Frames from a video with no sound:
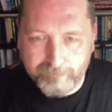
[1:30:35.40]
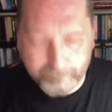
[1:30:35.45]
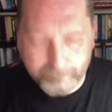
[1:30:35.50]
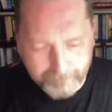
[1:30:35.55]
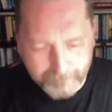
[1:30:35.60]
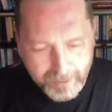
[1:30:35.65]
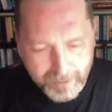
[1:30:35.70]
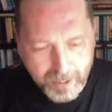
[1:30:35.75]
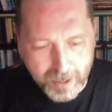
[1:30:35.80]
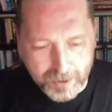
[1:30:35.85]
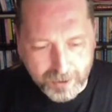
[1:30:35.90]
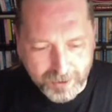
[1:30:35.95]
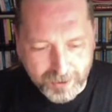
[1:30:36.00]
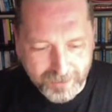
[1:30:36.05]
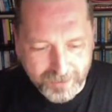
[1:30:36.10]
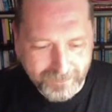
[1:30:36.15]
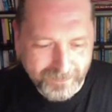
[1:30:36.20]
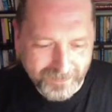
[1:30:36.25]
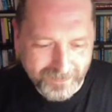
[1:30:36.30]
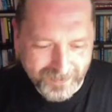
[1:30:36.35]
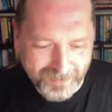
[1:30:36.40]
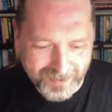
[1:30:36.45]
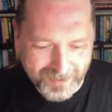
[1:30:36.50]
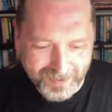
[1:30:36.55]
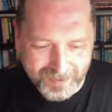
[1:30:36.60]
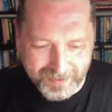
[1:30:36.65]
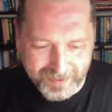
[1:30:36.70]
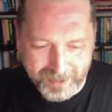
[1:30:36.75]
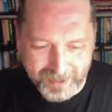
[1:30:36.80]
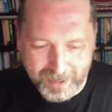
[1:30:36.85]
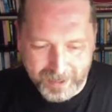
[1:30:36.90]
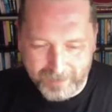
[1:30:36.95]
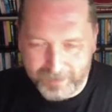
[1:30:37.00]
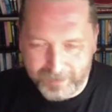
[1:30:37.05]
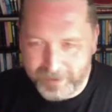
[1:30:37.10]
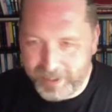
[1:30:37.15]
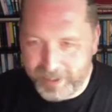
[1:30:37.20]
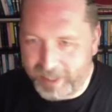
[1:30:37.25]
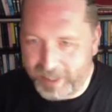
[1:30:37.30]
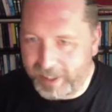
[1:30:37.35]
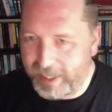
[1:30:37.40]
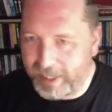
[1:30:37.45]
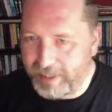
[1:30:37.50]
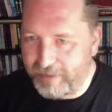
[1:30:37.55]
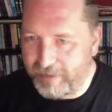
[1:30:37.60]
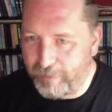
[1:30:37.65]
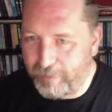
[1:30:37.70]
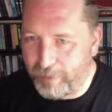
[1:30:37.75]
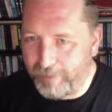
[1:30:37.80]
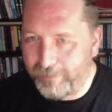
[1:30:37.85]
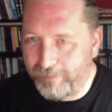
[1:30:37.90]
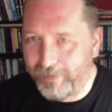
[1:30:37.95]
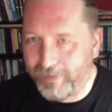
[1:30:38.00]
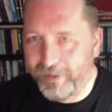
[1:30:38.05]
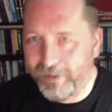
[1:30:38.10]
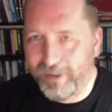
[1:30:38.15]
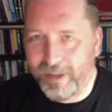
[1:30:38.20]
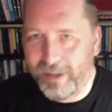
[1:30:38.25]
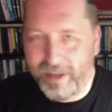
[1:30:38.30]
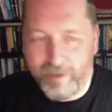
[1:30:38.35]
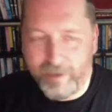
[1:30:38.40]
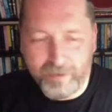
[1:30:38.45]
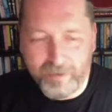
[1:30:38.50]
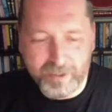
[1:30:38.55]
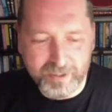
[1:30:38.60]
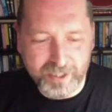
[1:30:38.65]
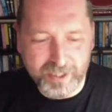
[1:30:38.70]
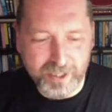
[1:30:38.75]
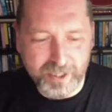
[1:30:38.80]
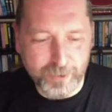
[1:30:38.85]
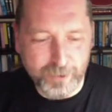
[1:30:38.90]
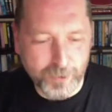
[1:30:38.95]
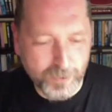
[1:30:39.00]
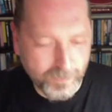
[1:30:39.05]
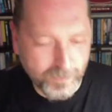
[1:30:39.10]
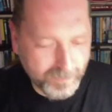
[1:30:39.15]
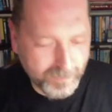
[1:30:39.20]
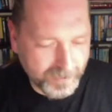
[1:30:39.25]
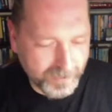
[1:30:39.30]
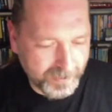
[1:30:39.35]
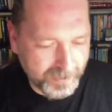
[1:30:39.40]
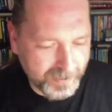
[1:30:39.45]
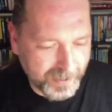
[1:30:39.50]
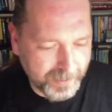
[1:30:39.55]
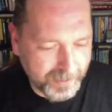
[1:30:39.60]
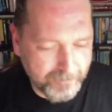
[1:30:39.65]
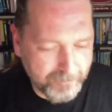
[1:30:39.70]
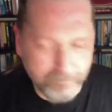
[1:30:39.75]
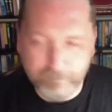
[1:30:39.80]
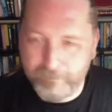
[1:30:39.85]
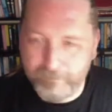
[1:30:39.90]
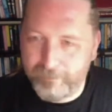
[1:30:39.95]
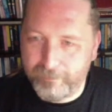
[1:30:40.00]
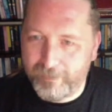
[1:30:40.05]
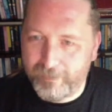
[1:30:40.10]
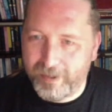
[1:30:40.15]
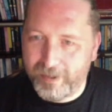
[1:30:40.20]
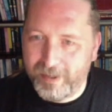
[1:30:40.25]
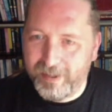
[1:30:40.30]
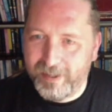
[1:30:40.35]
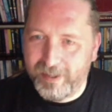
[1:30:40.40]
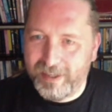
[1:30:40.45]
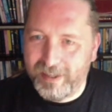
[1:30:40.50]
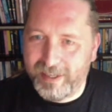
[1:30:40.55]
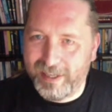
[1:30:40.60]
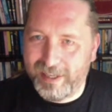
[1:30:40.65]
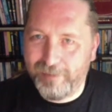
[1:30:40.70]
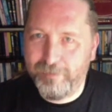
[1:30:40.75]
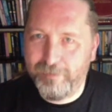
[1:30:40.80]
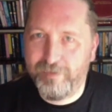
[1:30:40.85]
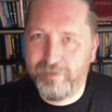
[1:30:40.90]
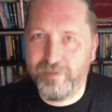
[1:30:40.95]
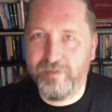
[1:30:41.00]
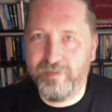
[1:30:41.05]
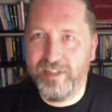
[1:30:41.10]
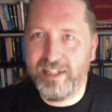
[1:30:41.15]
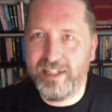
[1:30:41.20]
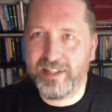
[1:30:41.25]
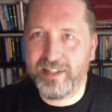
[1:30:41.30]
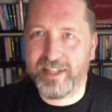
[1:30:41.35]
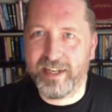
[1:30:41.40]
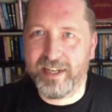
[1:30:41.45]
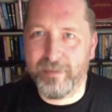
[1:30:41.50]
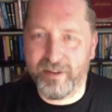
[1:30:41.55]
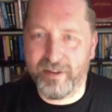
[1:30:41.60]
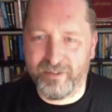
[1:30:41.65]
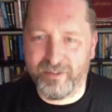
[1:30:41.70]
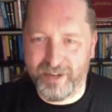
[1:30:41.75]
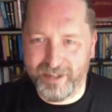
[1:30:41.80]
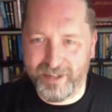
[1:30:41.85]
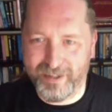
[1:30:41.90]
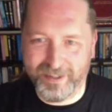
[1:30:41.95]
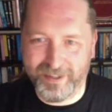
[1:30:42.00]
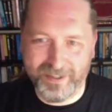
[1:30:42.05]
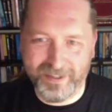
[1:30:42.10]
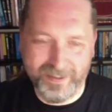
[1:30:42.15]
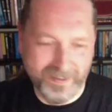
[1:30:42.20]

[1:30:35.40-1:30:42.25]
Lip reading: Yes. Take it easy, everyone. Lovely to see you all, and auf Wiedersehen, my friends.